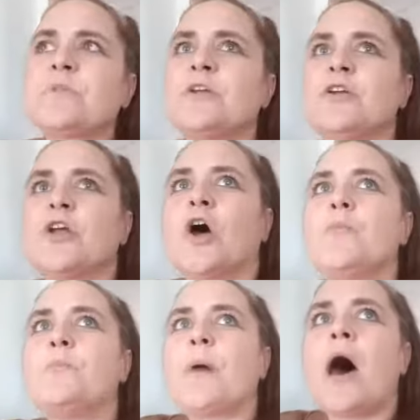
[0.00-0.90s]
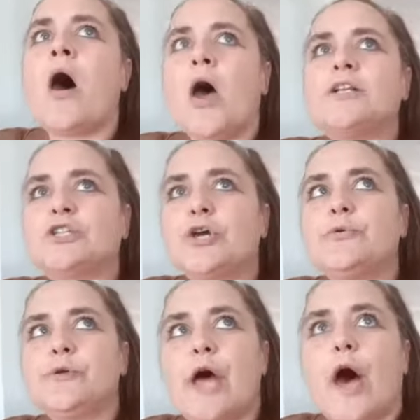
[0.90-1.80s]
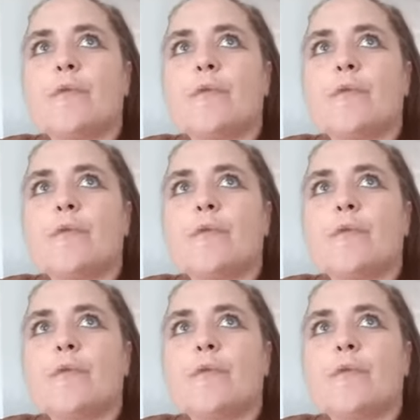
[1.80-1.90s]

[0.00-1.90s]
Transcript: you know, but I do know,